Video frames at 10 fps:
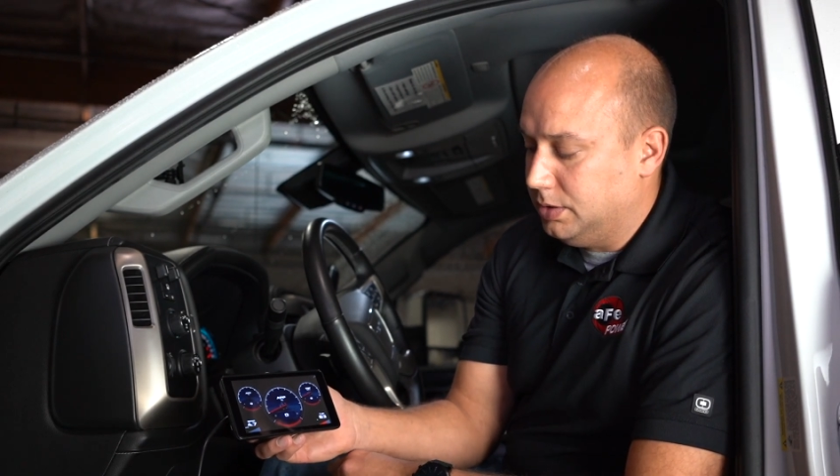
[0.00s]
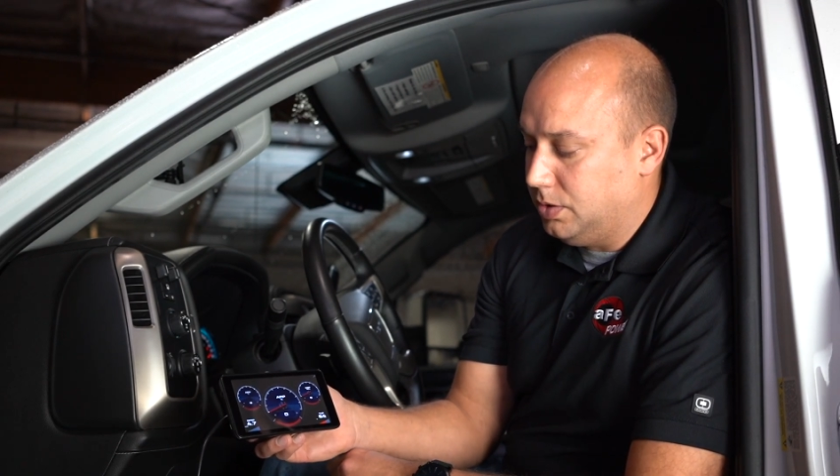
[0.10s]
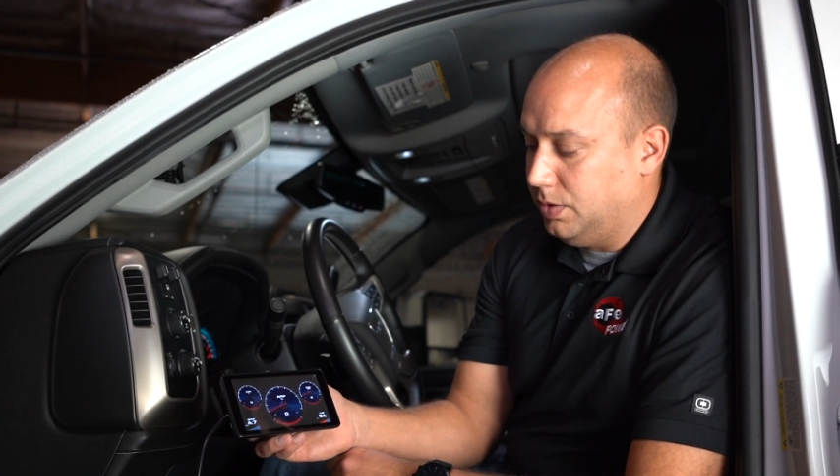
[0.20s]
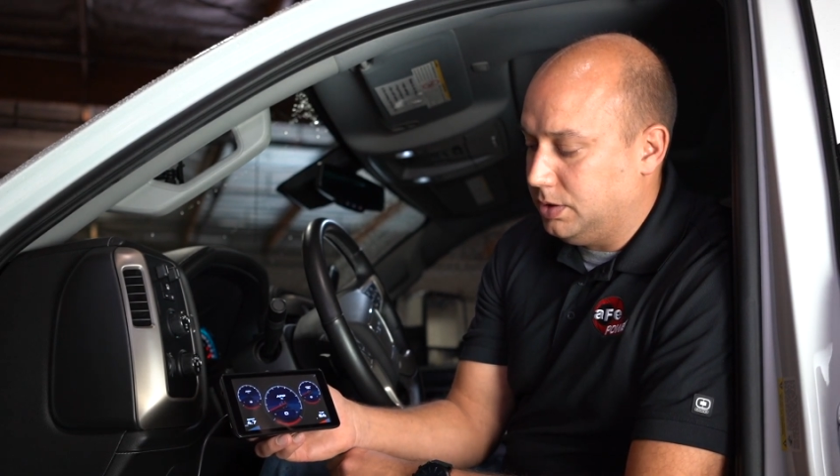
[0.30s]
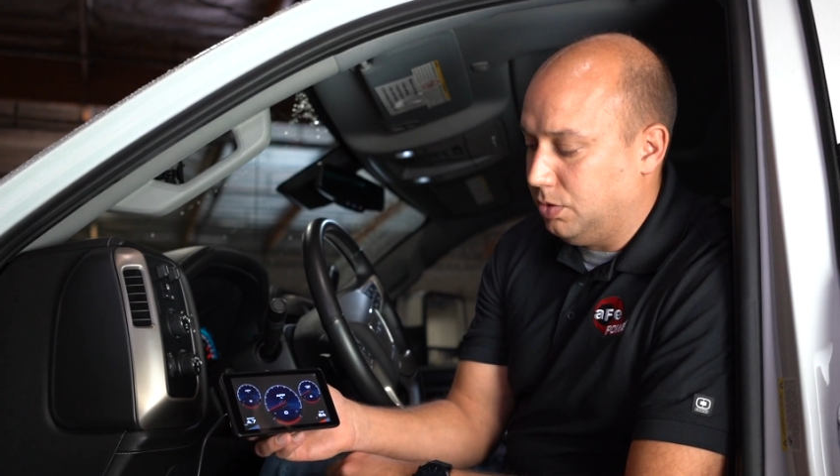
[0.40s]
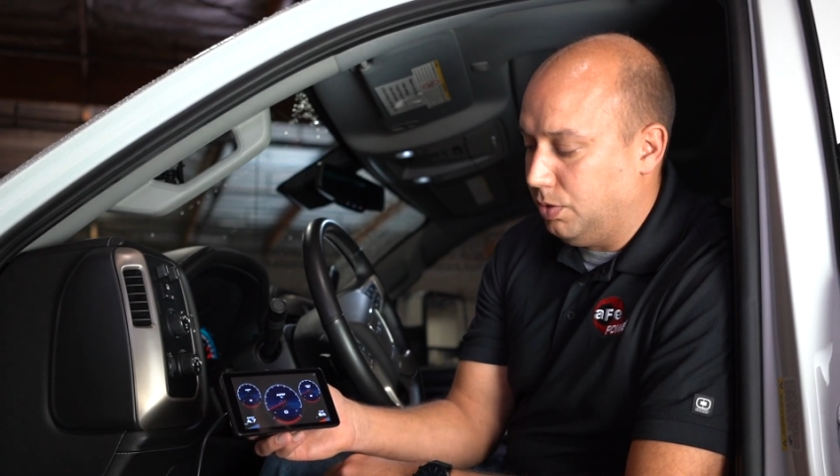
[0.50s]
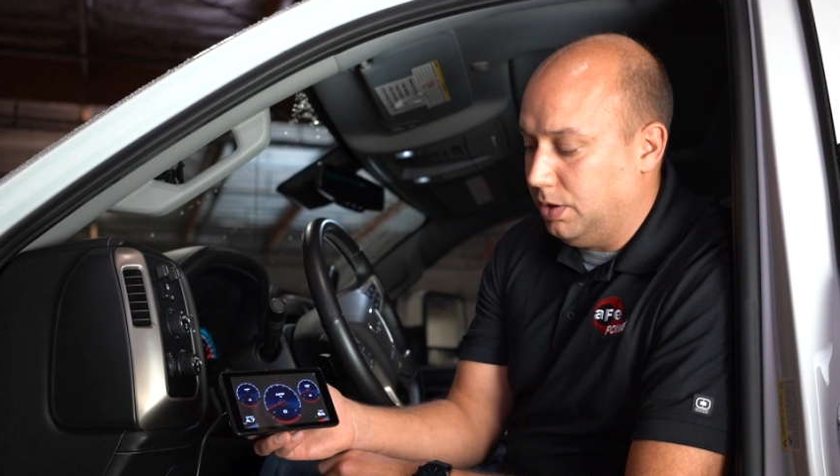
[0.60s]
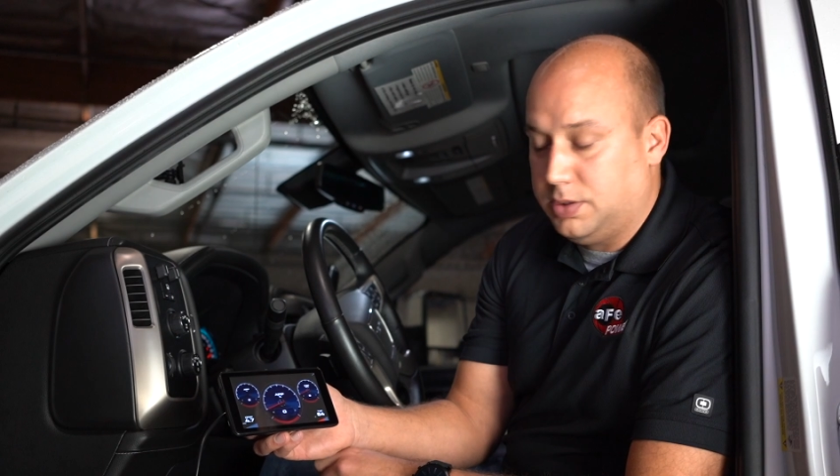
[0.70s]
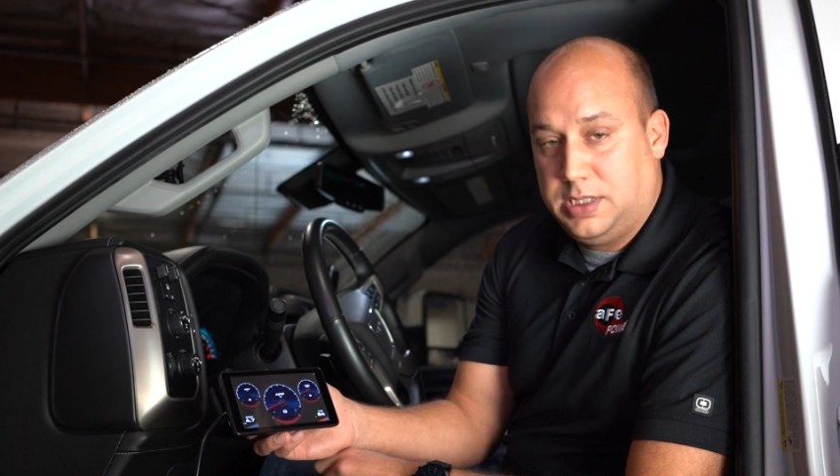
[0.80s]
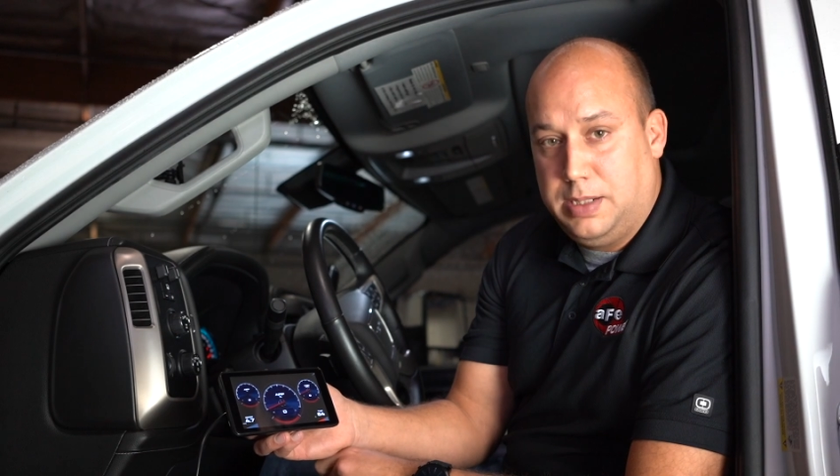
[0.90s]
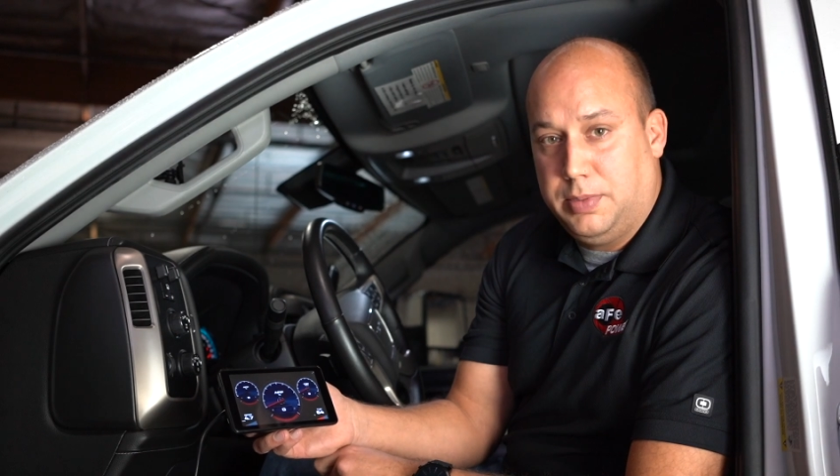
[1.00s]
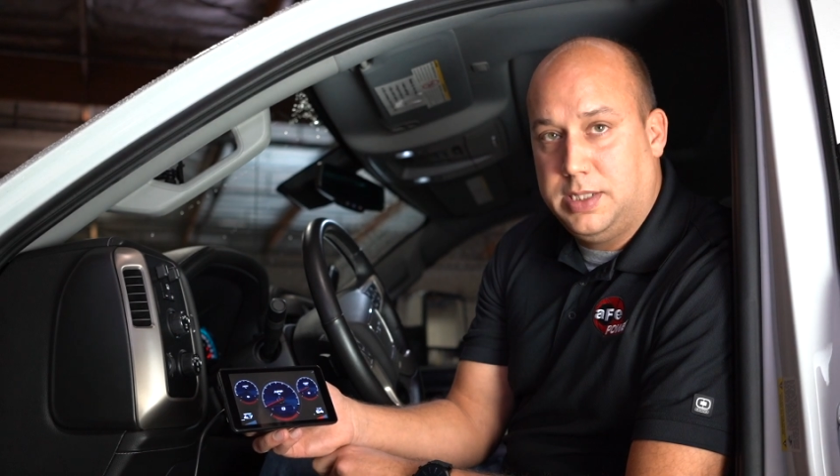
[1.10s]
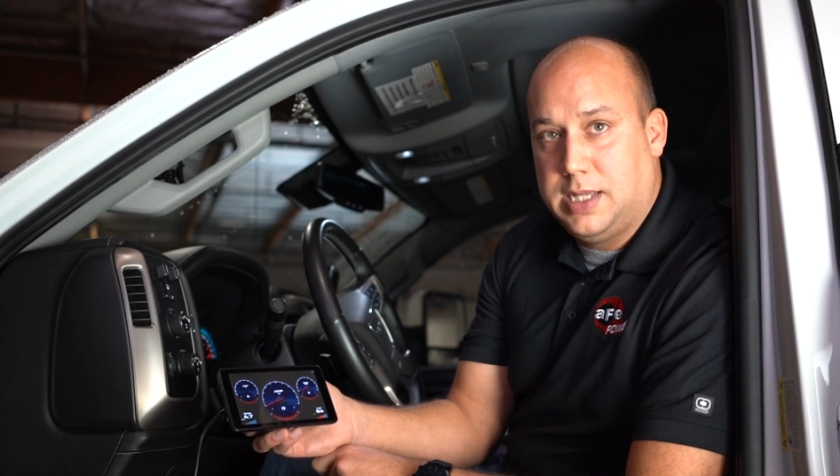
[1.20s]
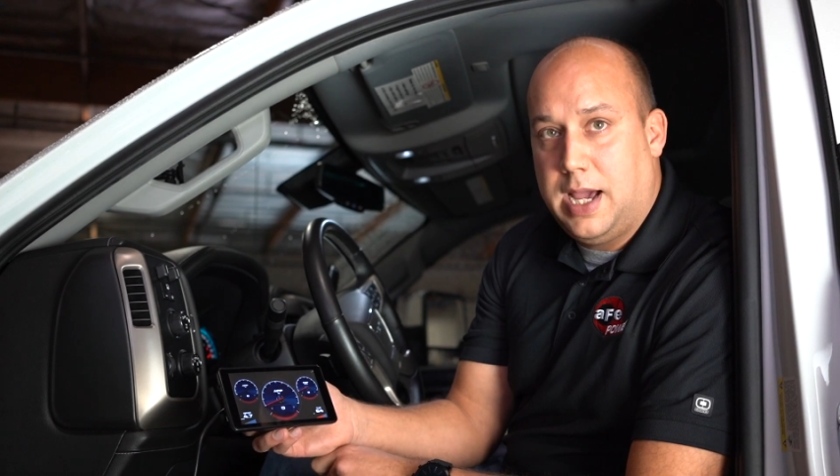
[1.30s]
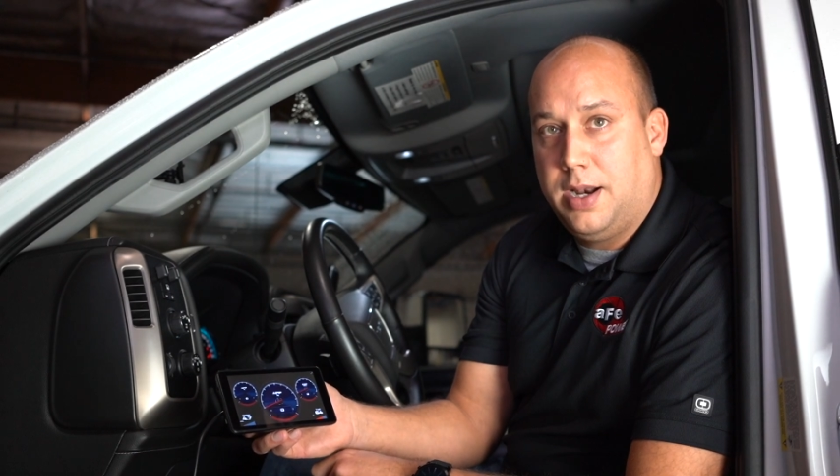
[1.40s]
so it's a real
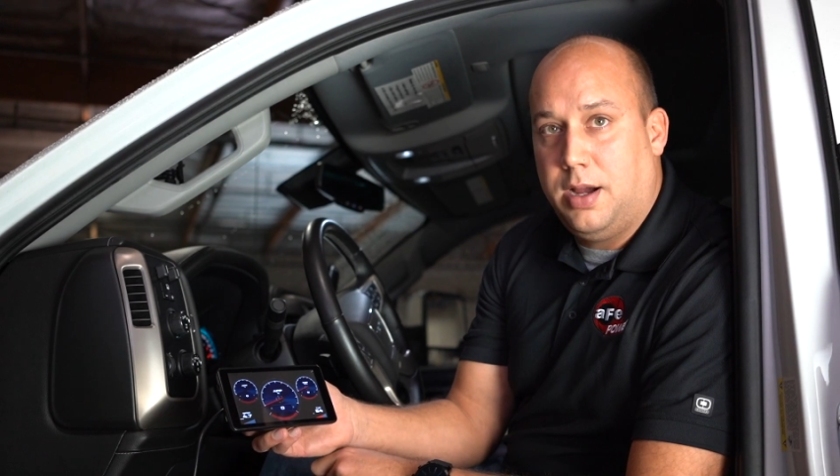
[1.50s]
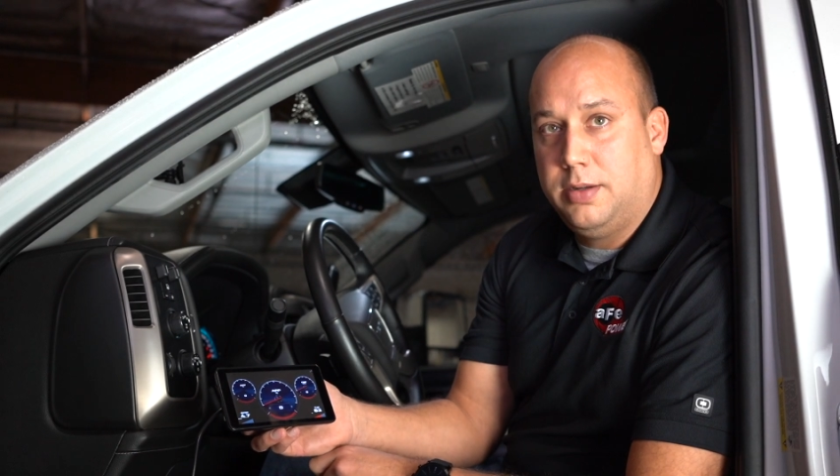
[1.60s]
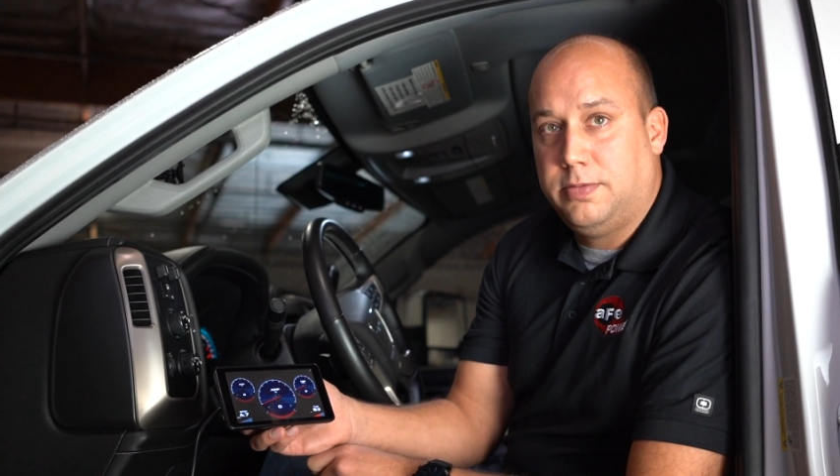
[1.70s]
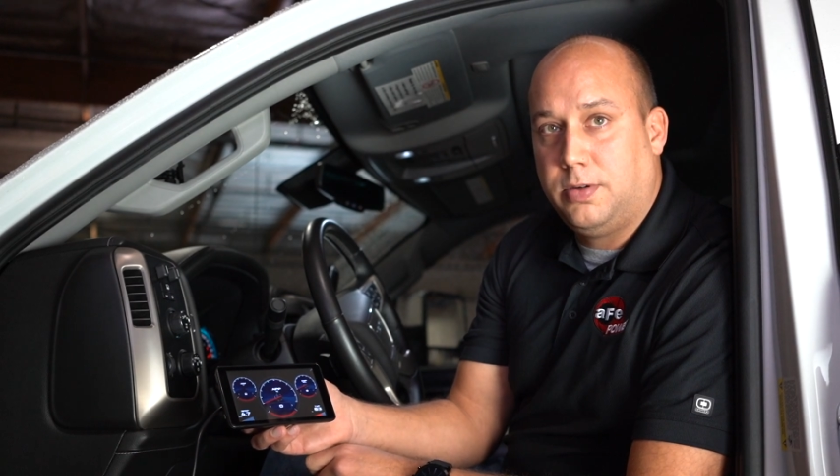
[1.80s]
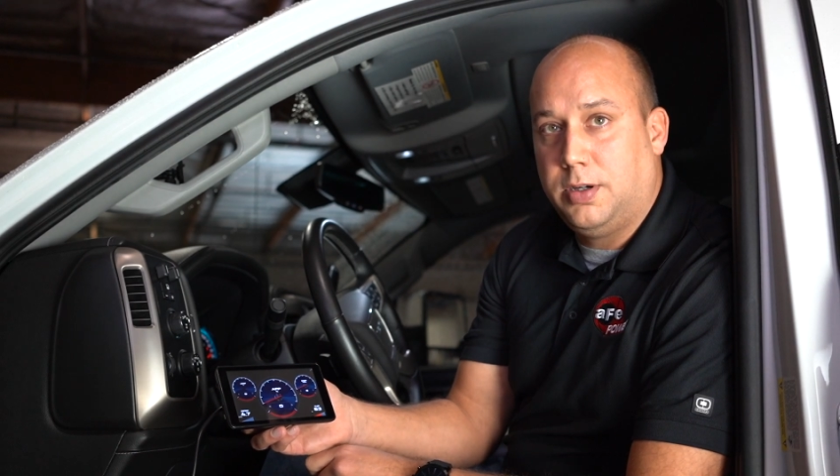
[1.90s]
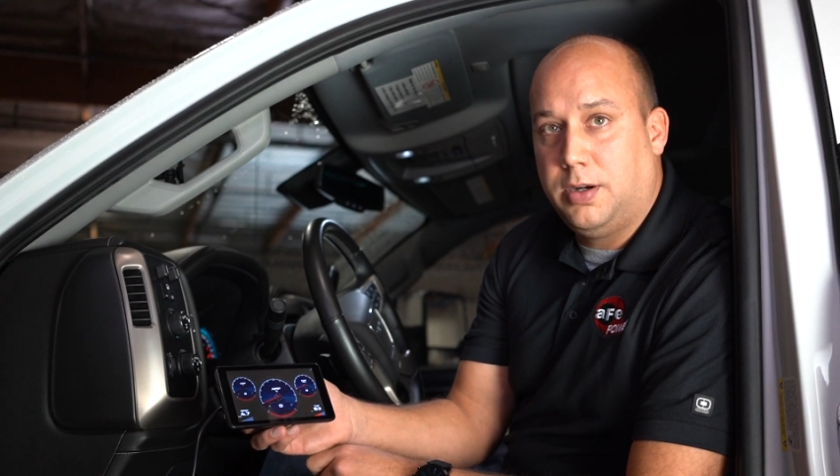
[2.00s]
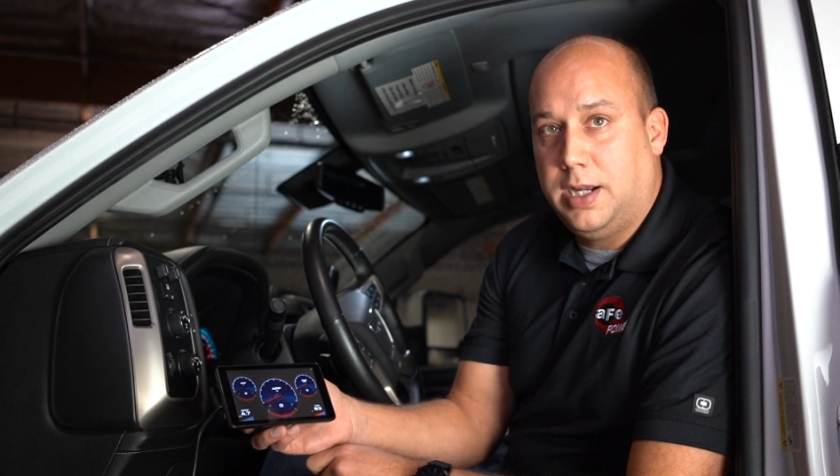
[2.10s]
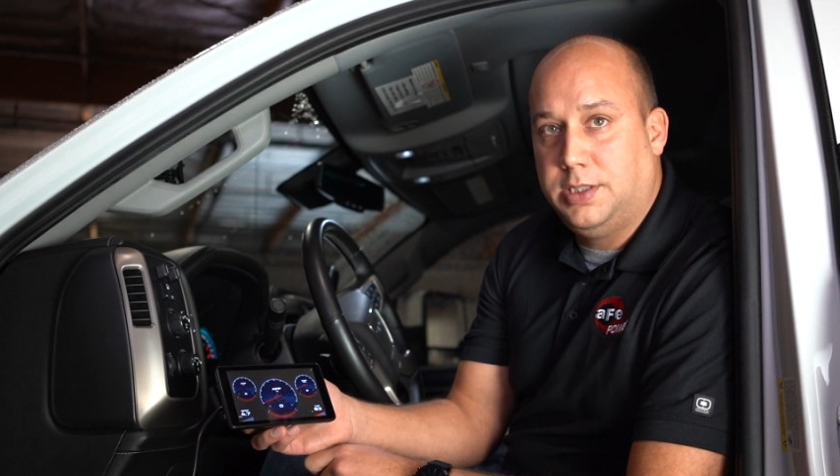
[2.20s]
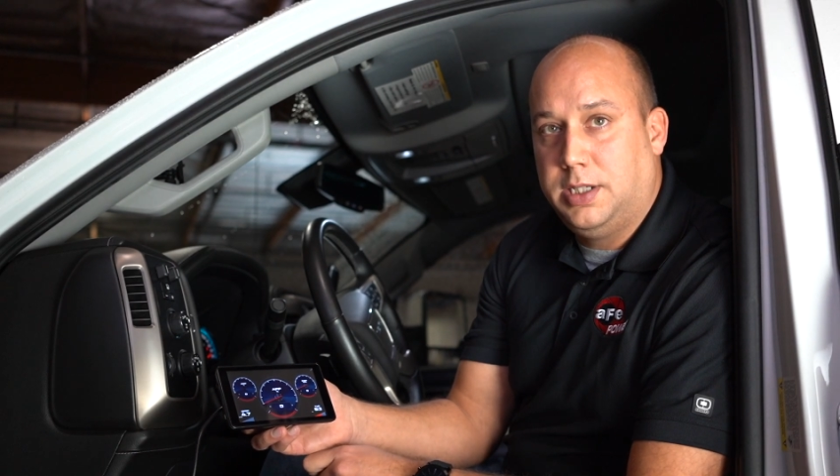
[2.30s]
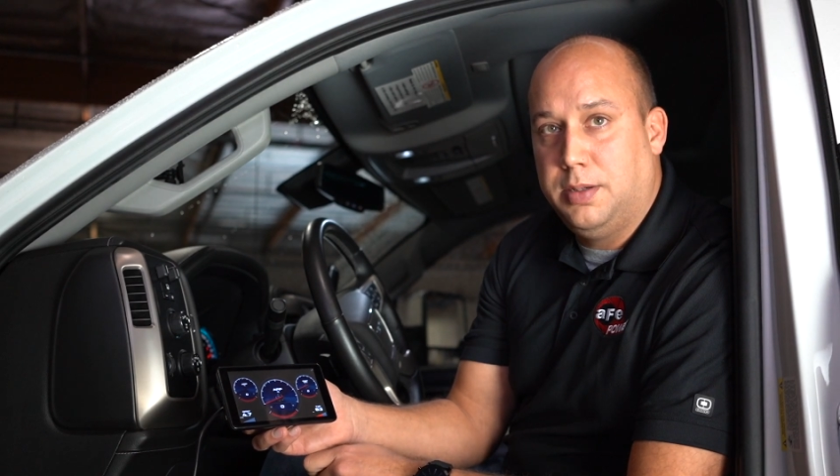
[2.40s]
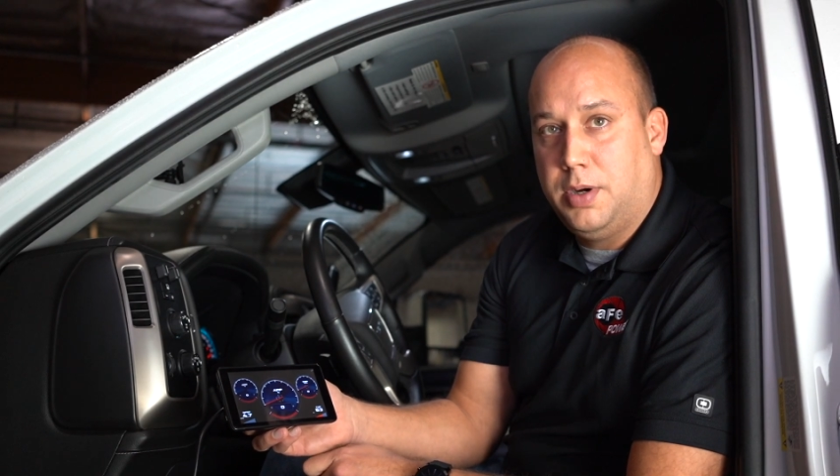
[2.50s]
seamless add-on for your AGD